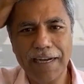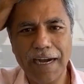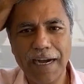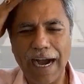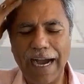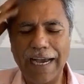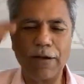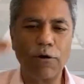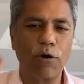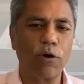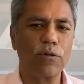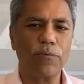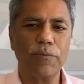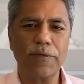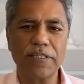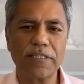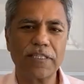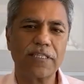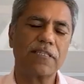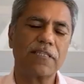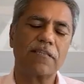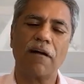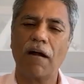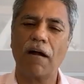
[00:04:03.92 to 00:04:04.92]
I always
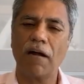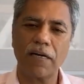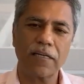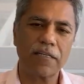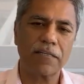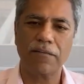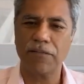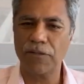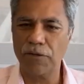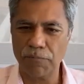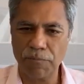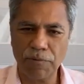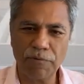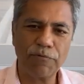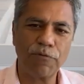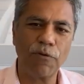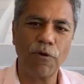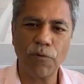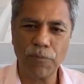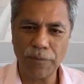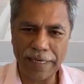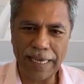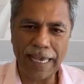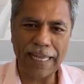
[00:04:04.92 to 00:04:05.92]
start,
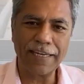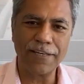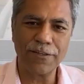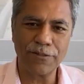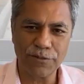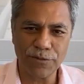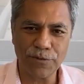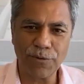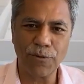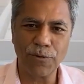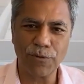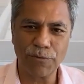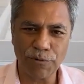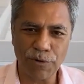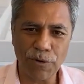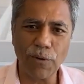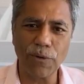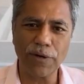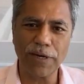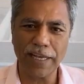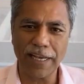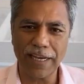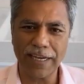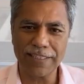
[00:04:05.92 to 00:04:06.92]
before we get into the whole
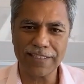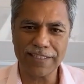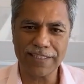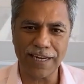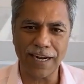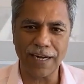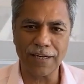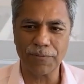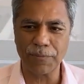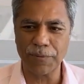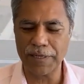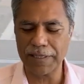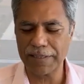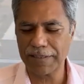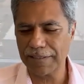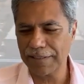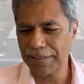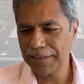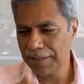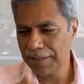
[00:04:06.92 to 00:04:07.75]
recording, I start with